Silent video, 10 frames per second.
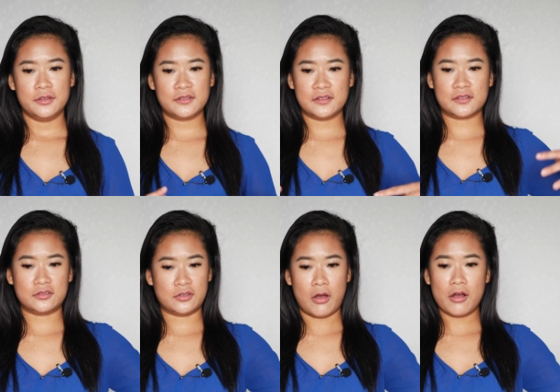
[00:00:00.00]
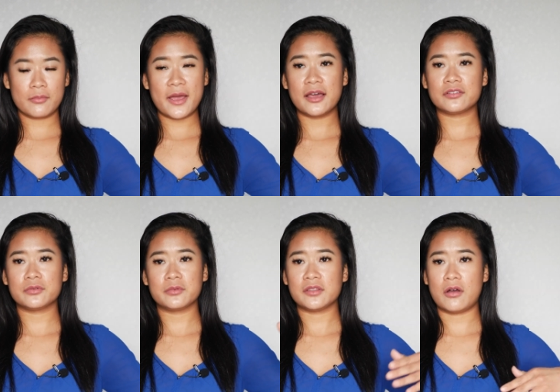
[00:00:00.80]
It's this long
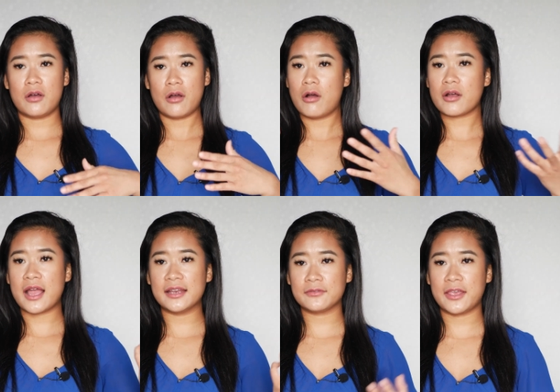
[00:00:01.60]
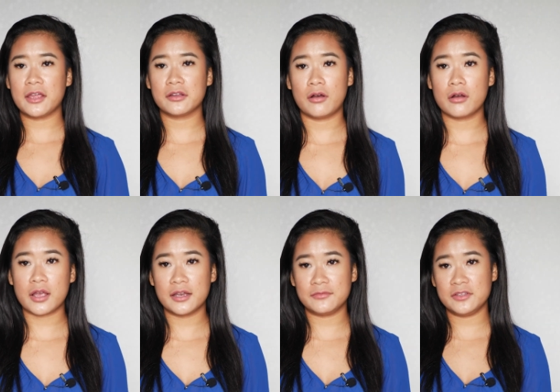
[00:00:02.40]
password with all kind
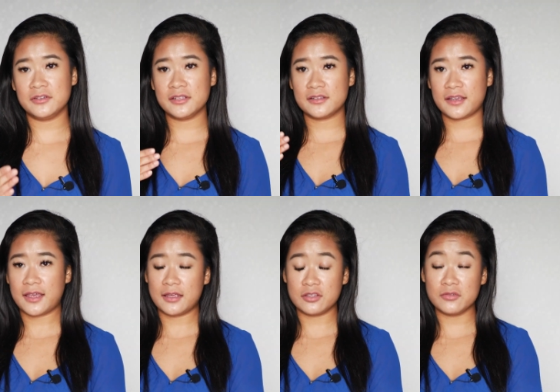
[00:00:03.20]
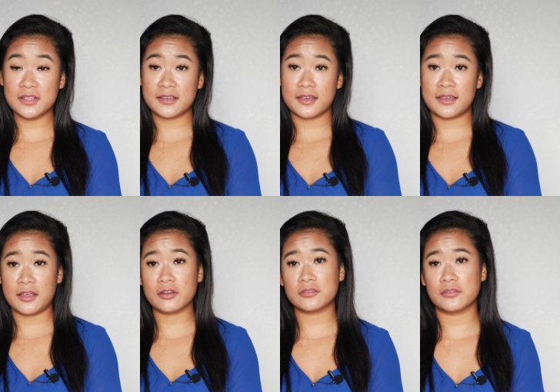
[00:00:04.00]
of unique
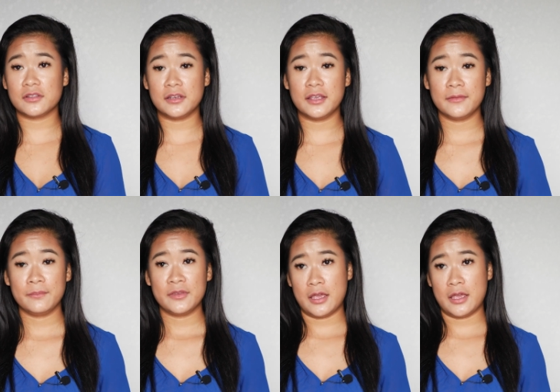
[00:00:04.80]
characters in it.